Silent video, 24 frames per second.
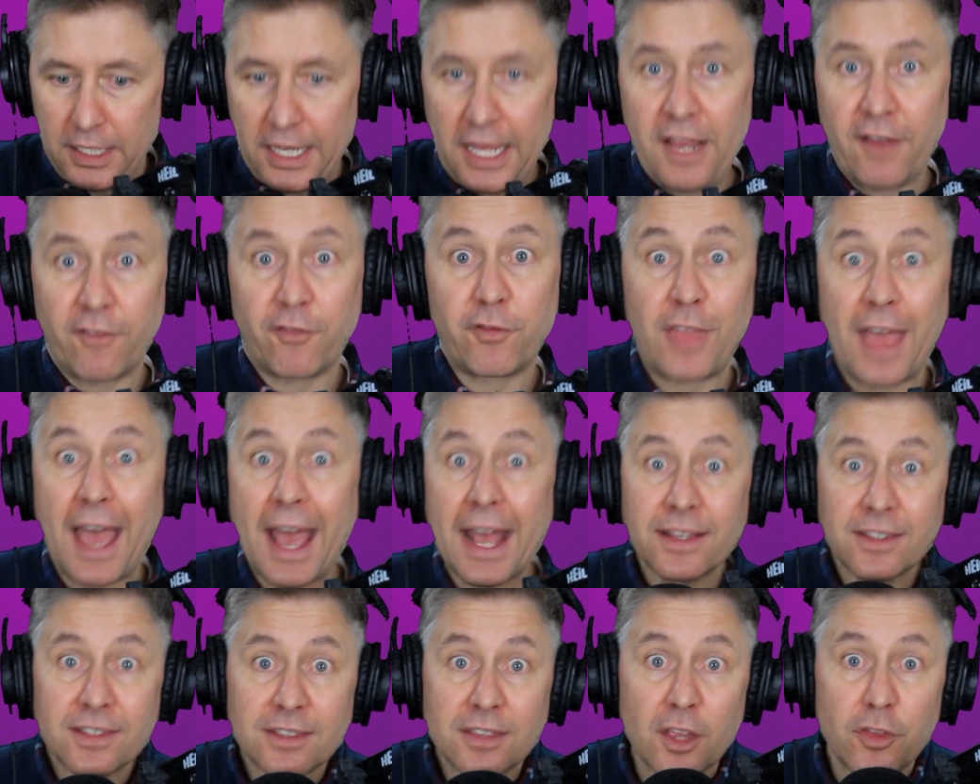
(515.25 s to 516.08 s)
If
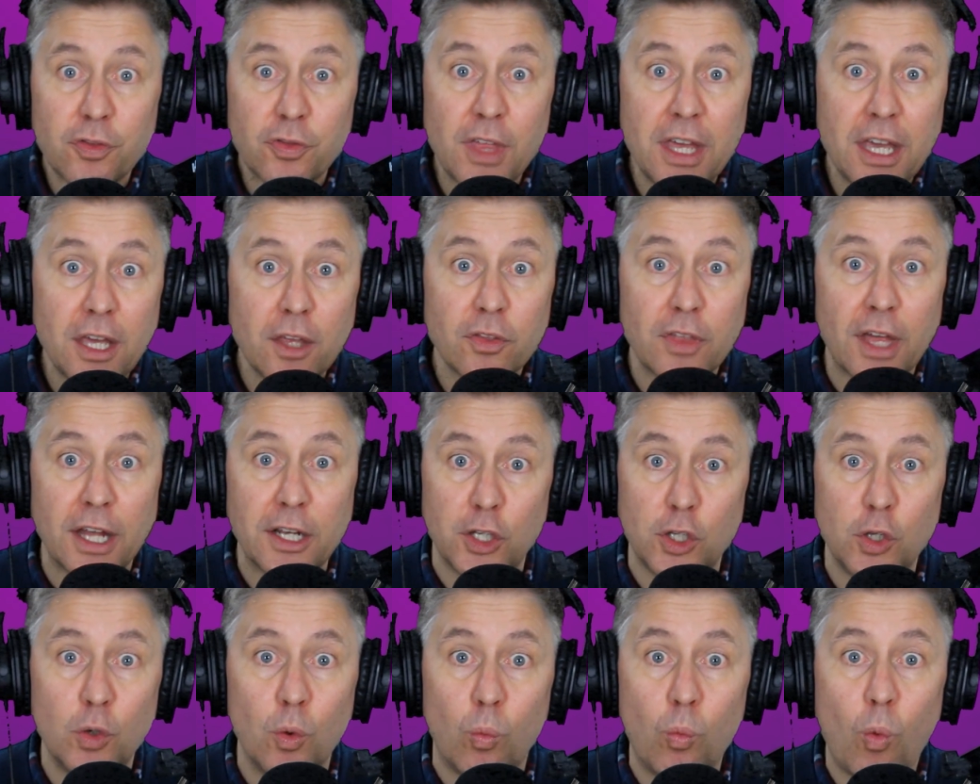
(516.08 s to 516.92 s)
that's the thing
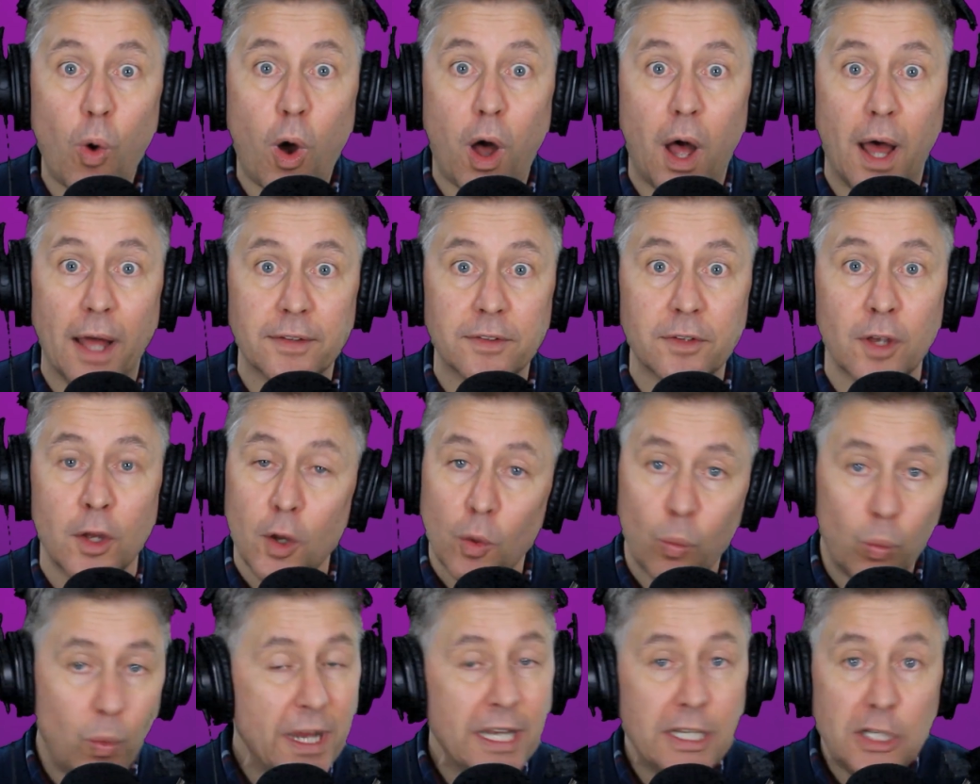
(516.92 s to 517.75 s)
that you want,
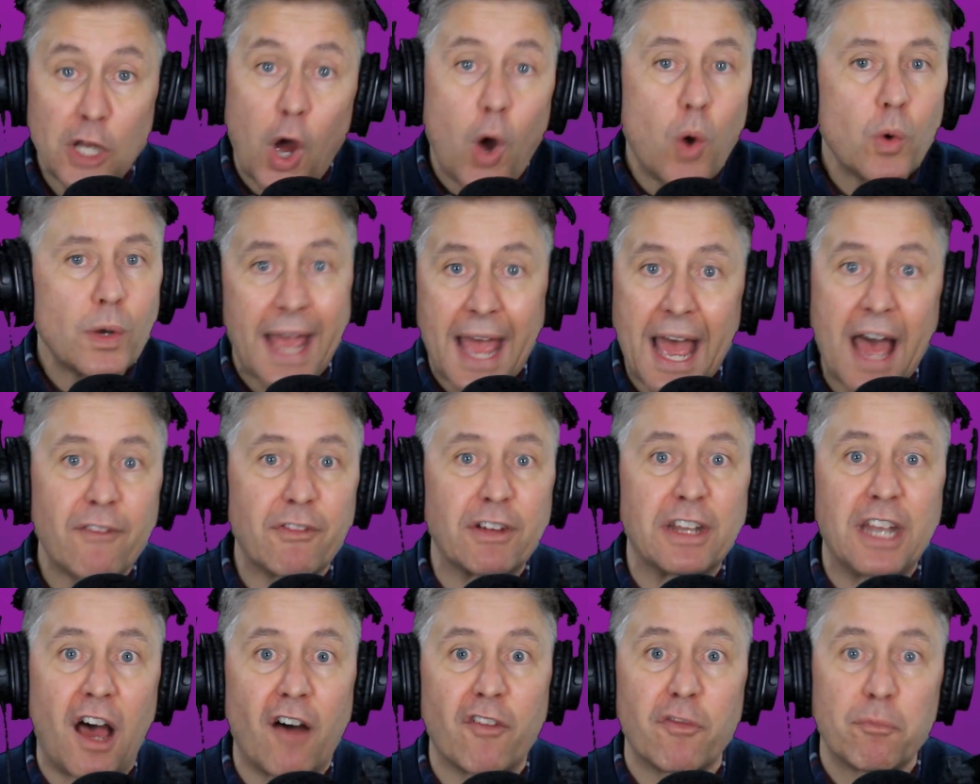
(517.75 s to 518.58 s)
we don't
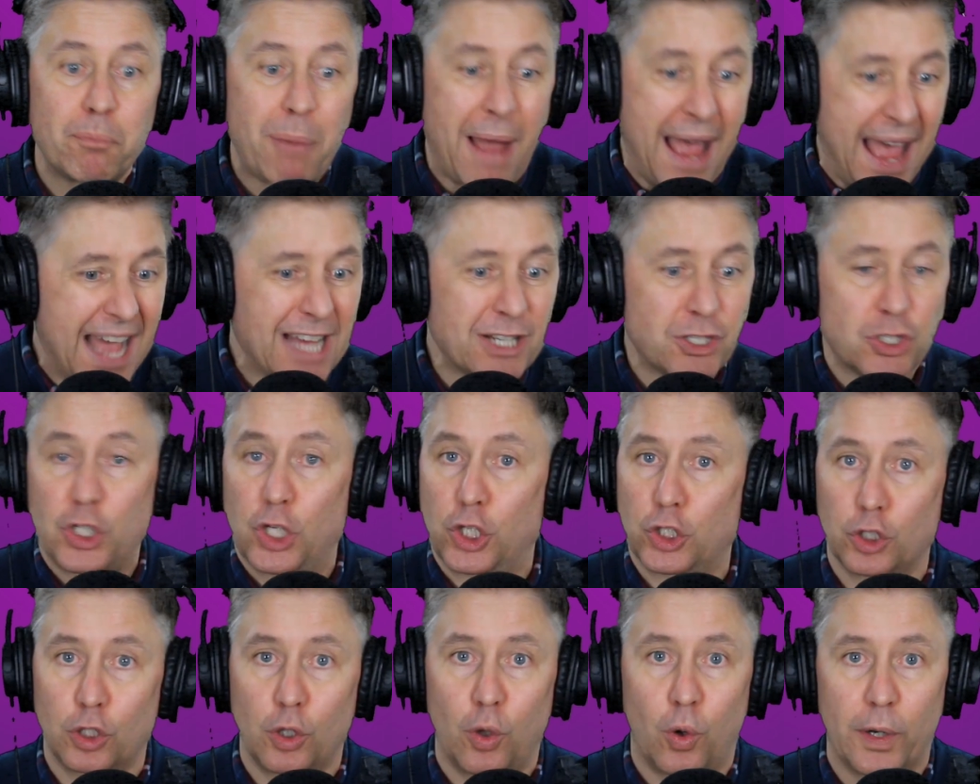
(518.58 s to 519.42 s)
have enough
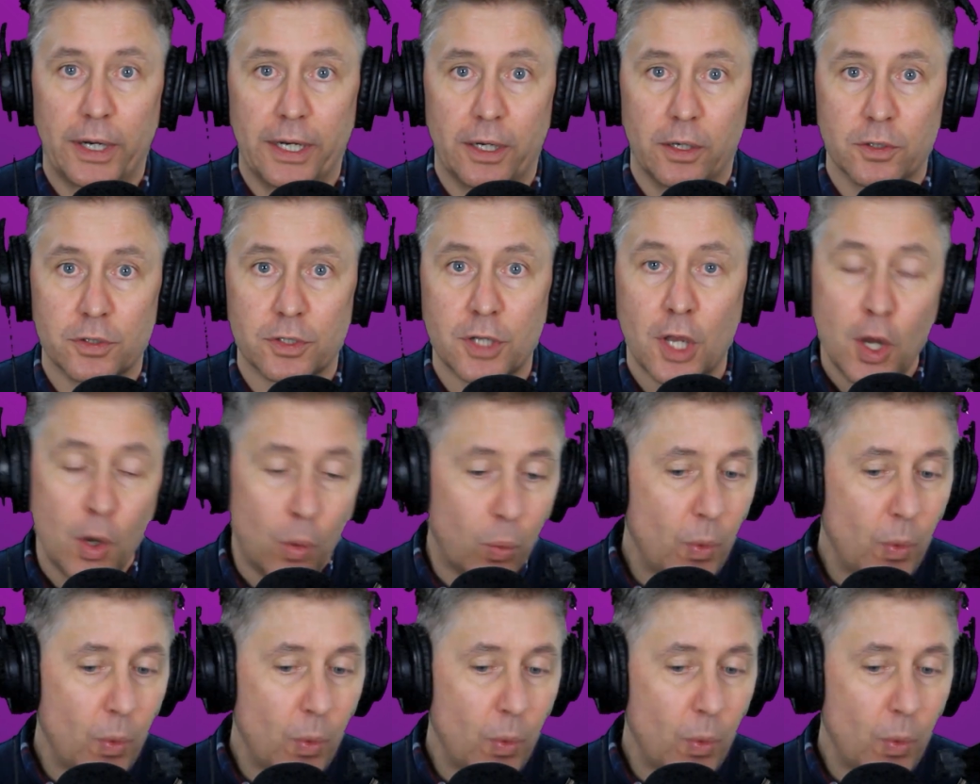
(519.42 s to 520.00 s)
passionate lawyers.